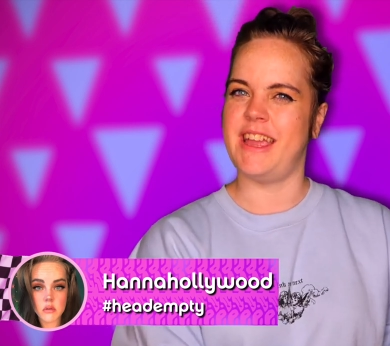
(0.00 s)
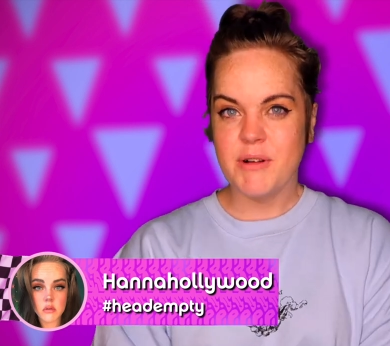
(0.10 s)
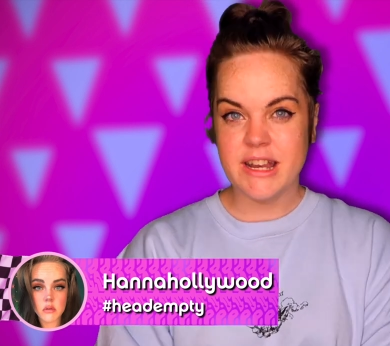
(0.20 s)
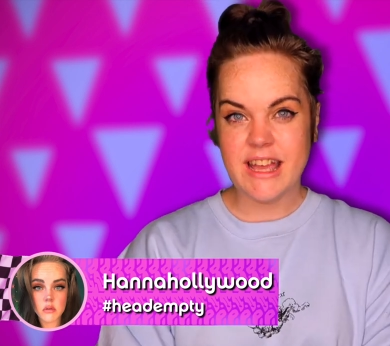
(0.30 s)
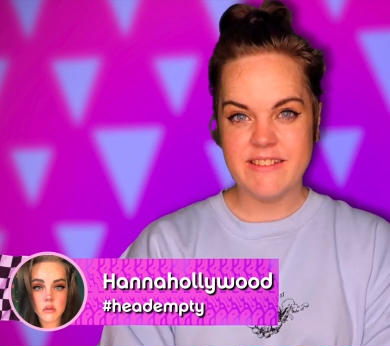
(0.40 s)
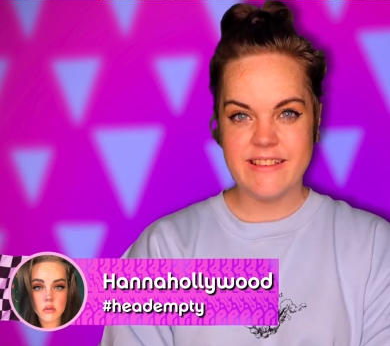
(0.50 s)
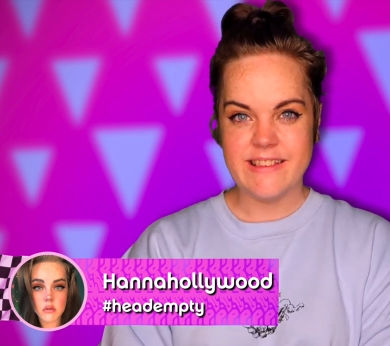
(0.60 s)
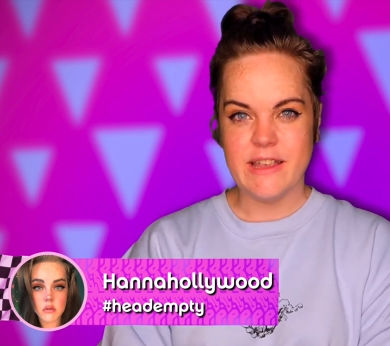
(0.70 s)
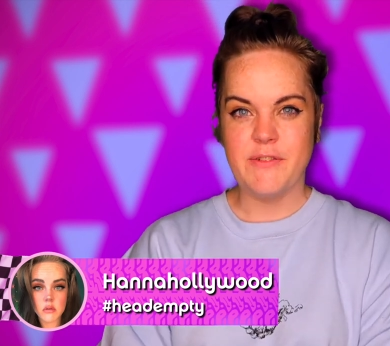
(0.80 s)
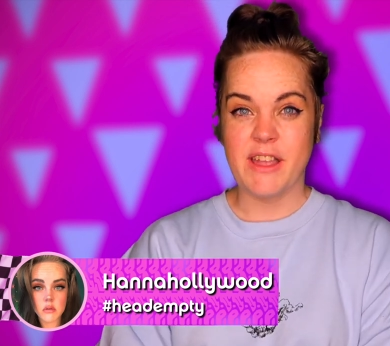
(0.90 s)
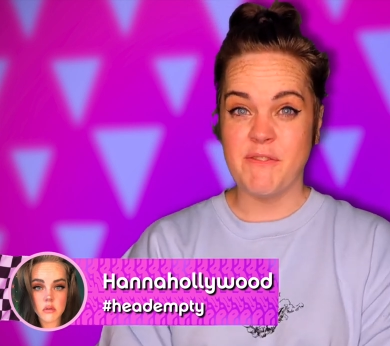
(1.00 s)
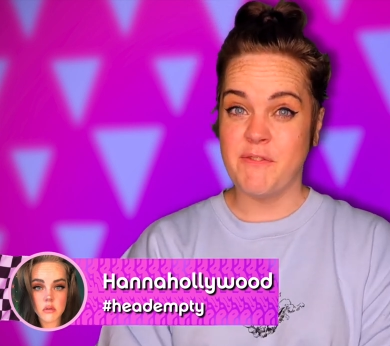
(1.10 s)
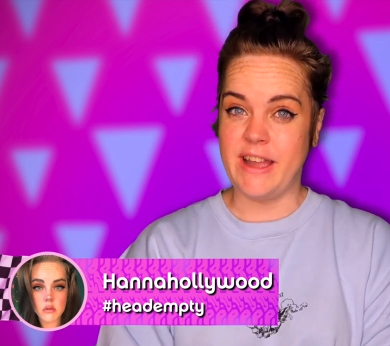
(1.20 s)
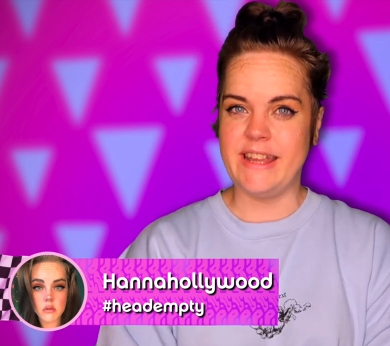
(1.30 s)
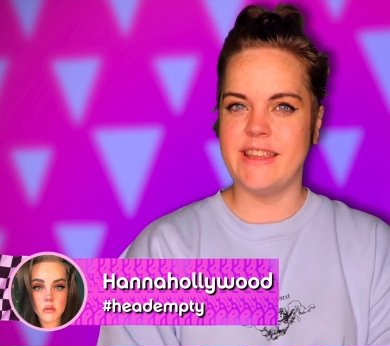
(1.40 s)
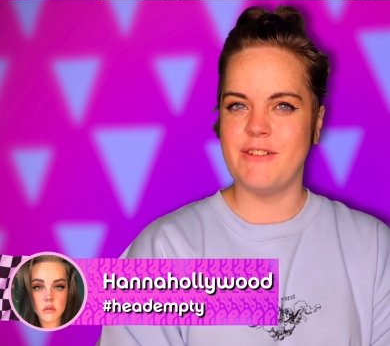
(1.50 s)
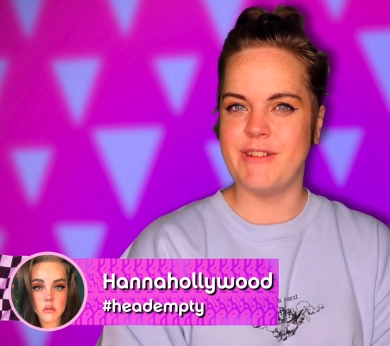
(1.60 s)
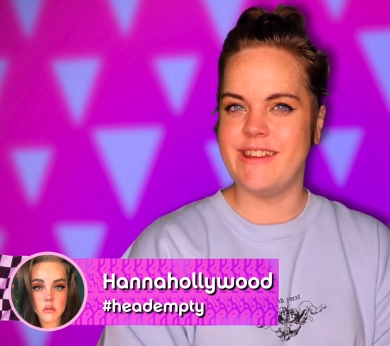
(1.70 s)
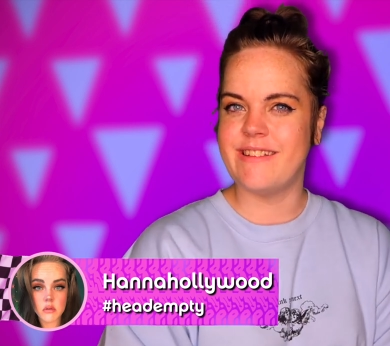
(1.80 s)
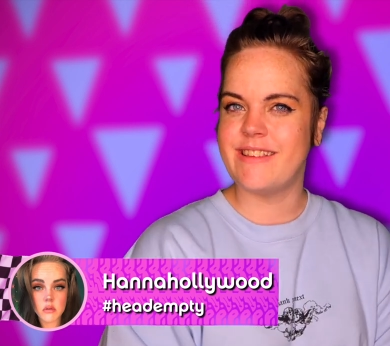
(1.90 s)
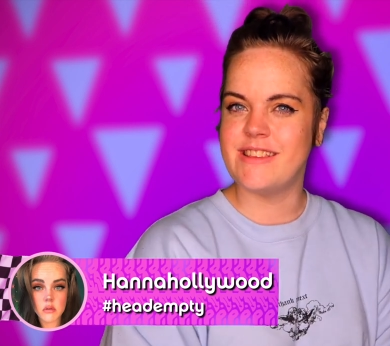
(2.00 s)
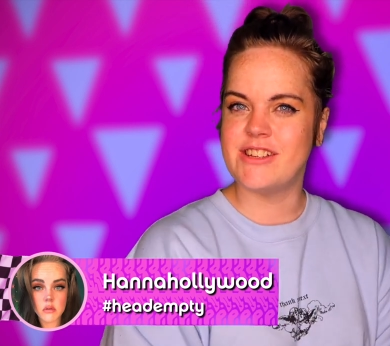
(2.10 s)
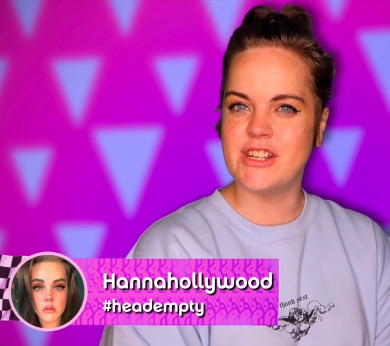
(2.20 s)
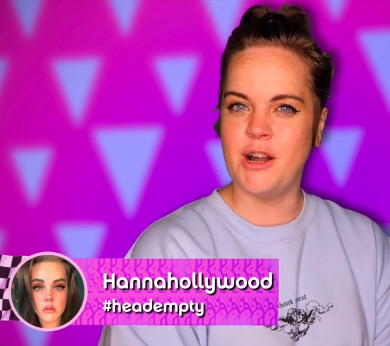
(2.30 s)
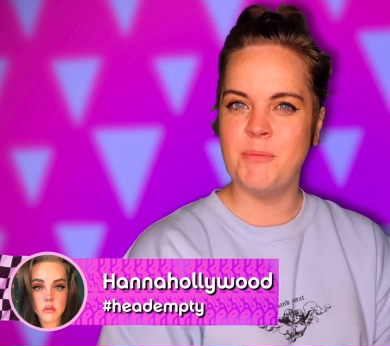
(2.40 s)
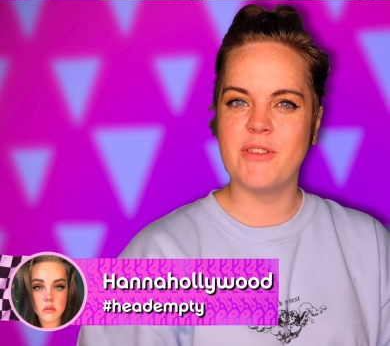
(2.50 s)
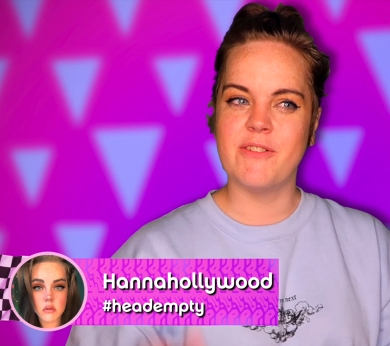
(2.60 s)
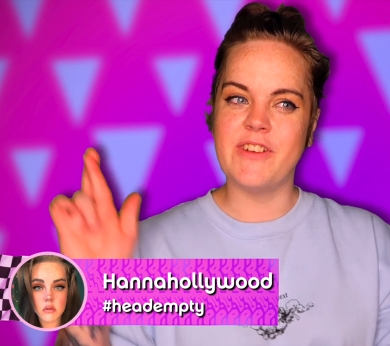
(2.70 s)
Speaker 1: We're gonna have to see if I can find the ingredients in the shop, so